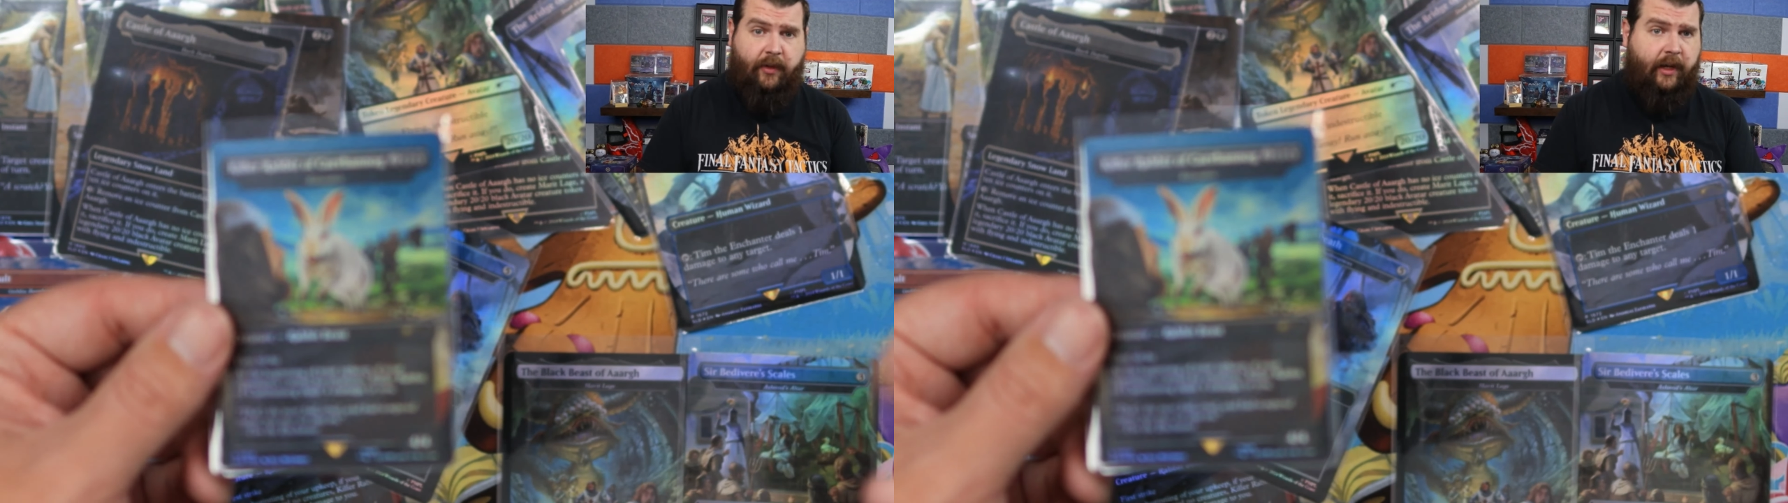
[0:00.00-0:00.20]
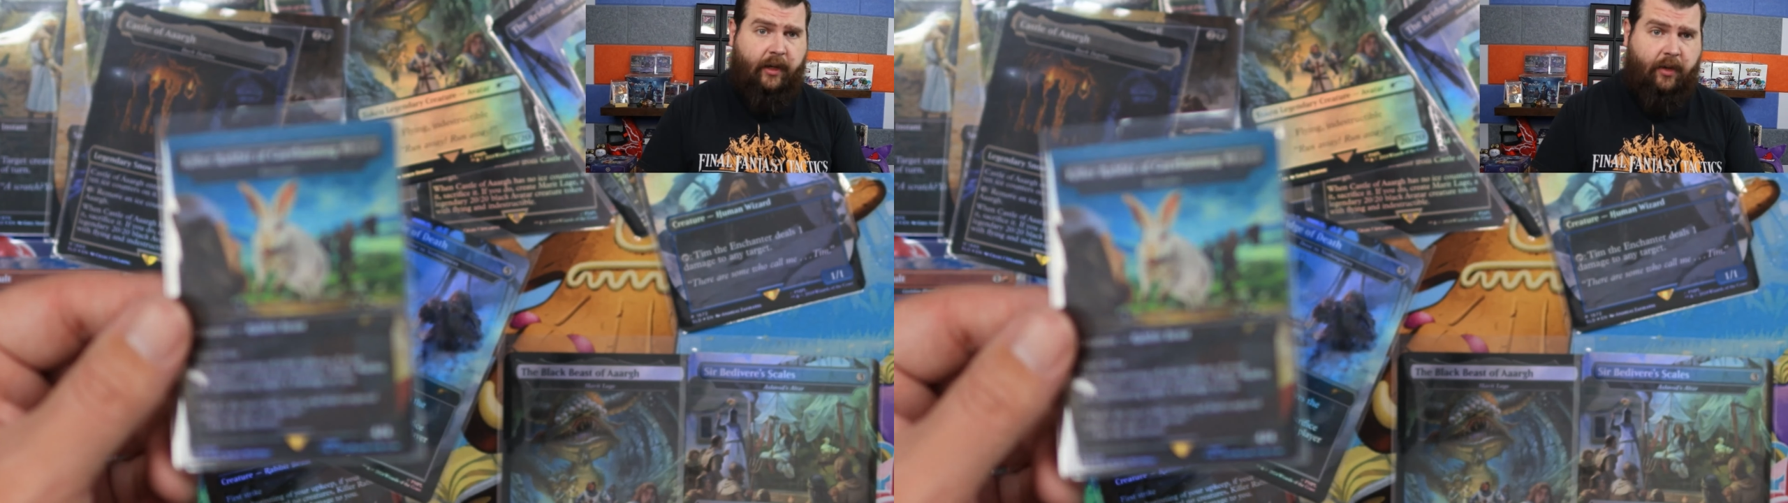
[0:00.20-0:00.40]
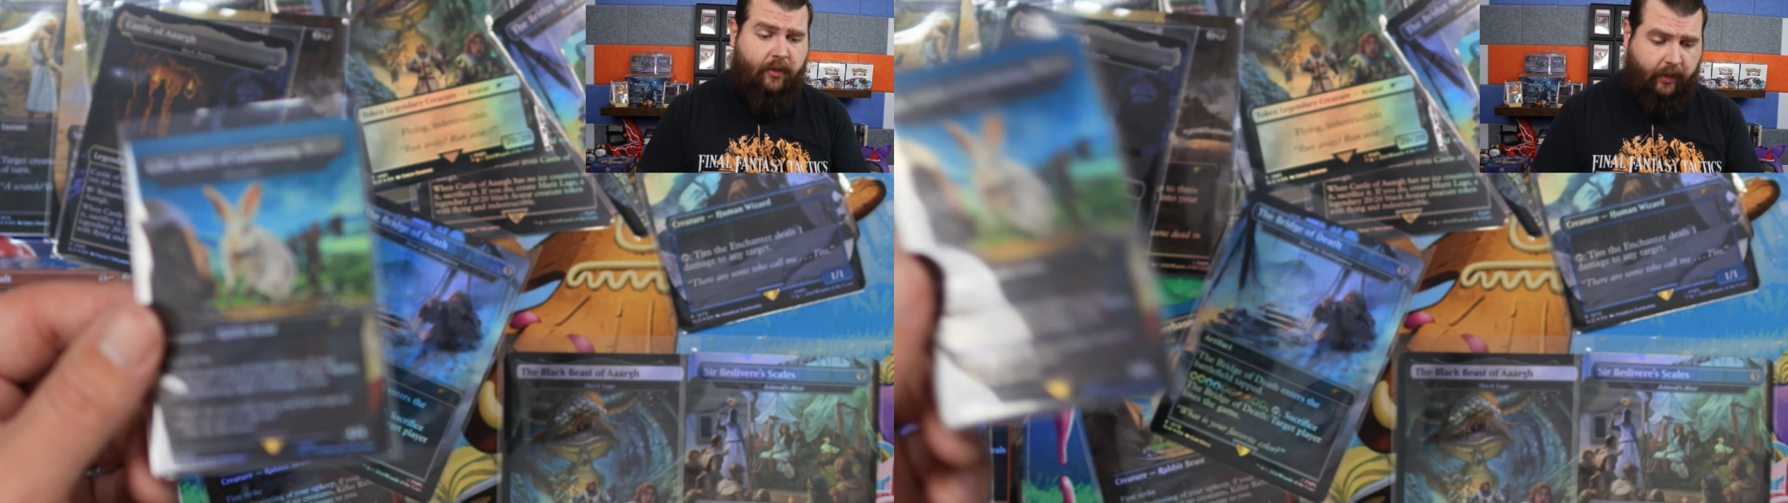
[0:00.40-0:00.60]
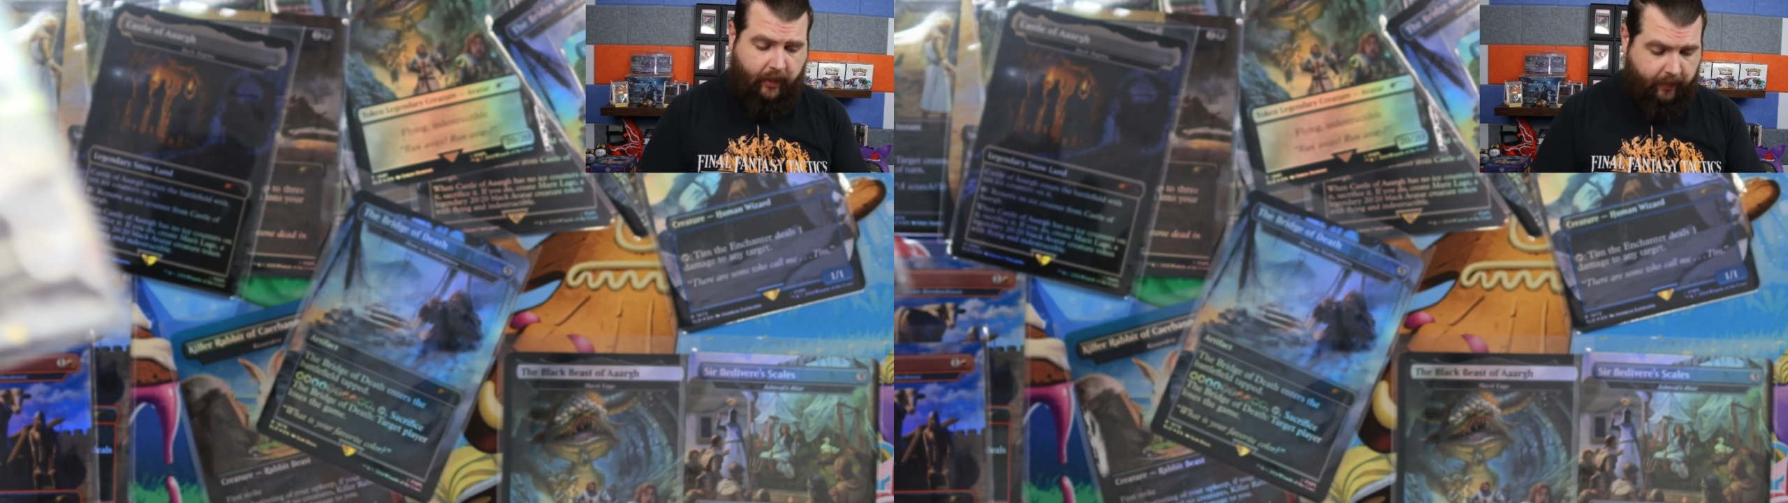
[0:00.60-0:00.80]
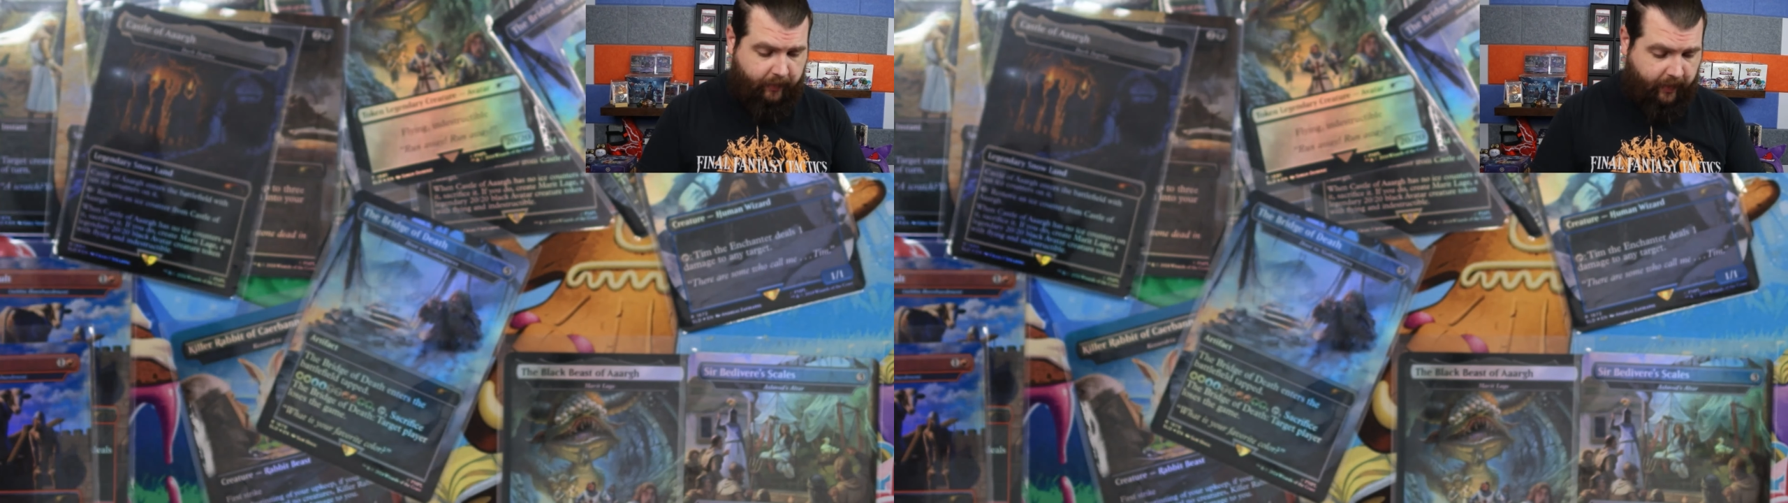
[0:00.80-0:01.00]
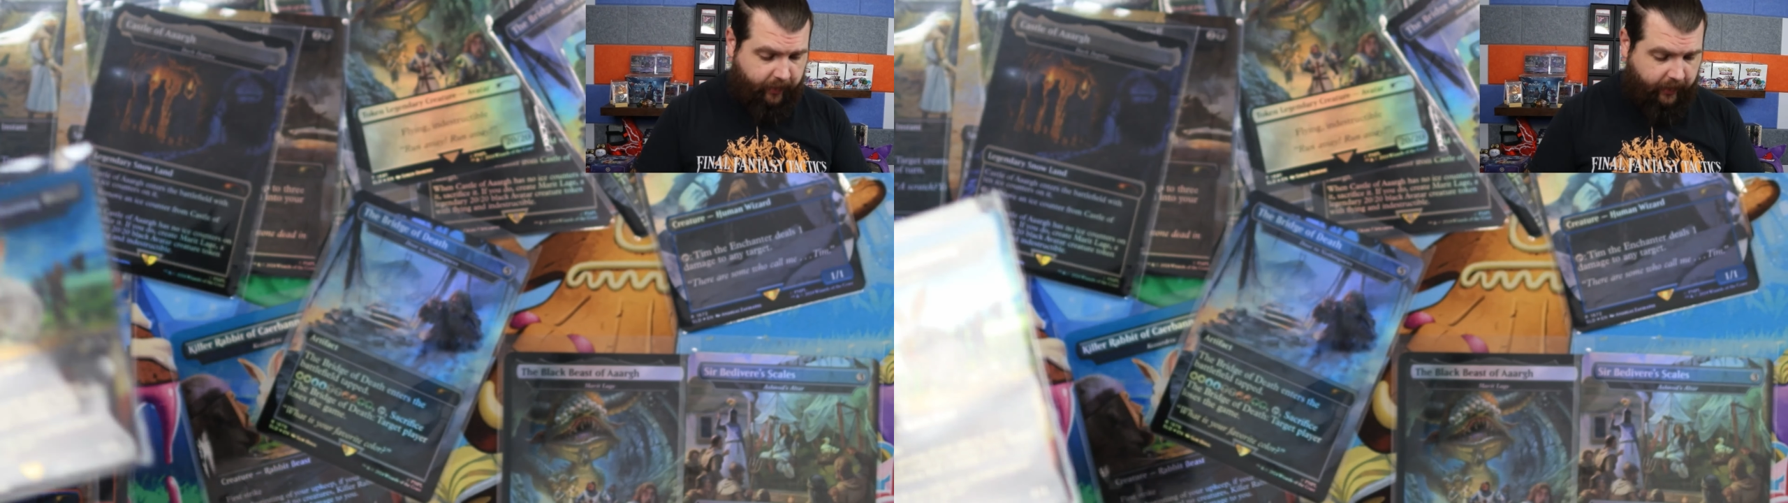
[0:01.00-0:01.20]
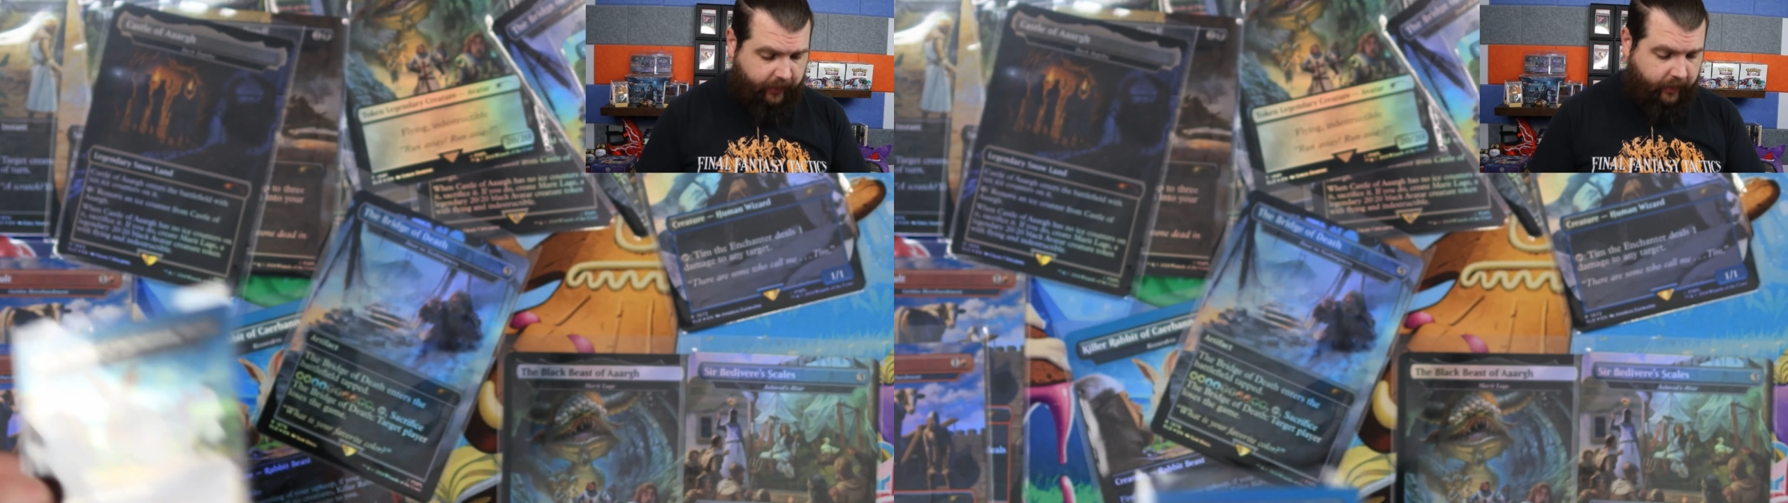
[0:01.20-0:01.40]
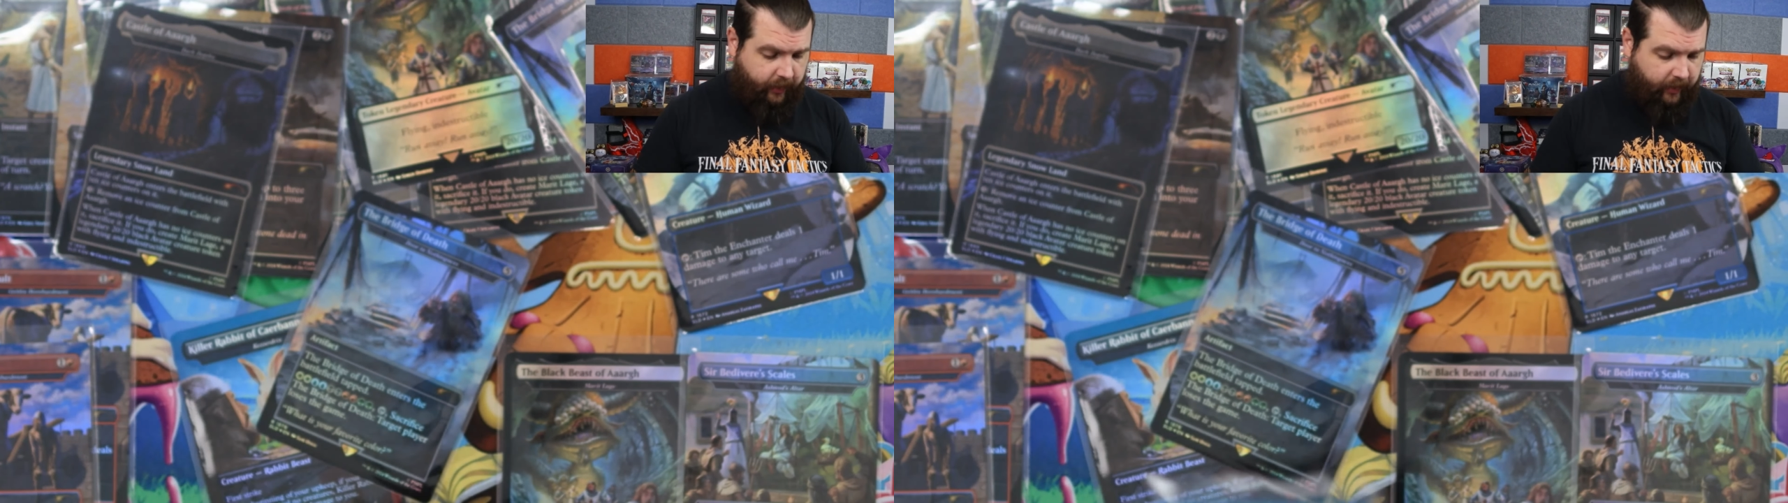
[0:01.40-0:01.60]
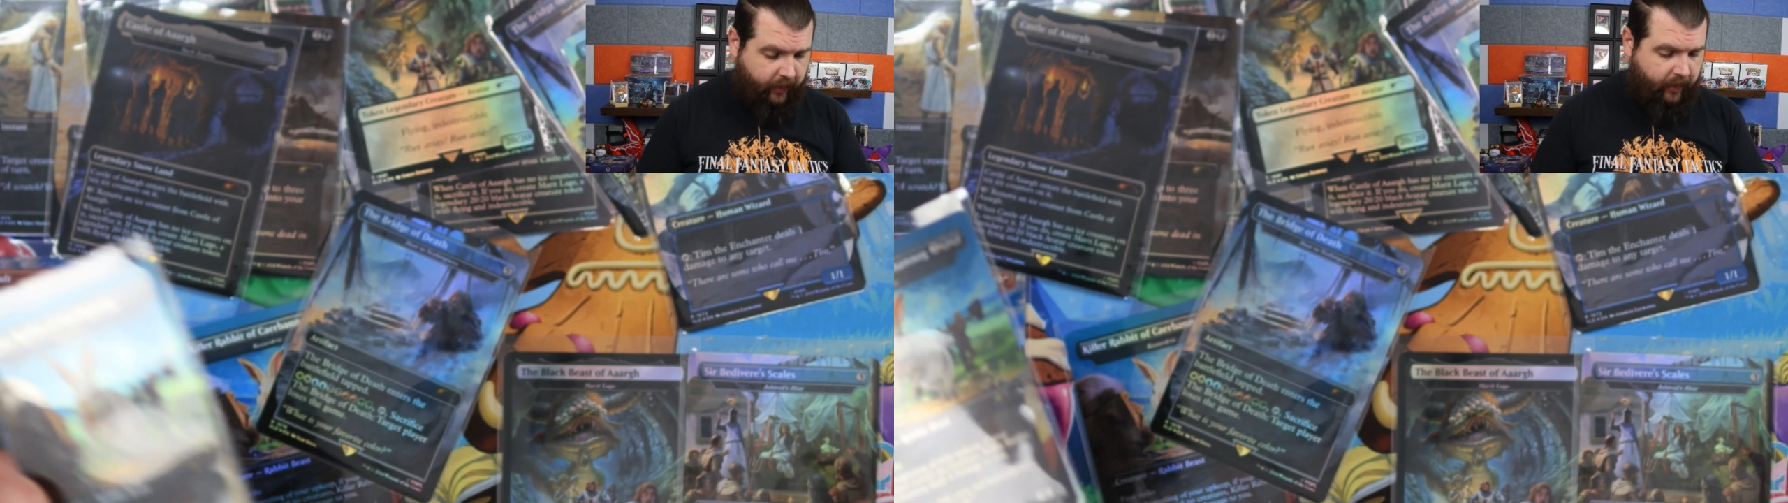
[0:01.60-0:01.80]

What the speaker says: I gotta go look it up, but I'm pretty sure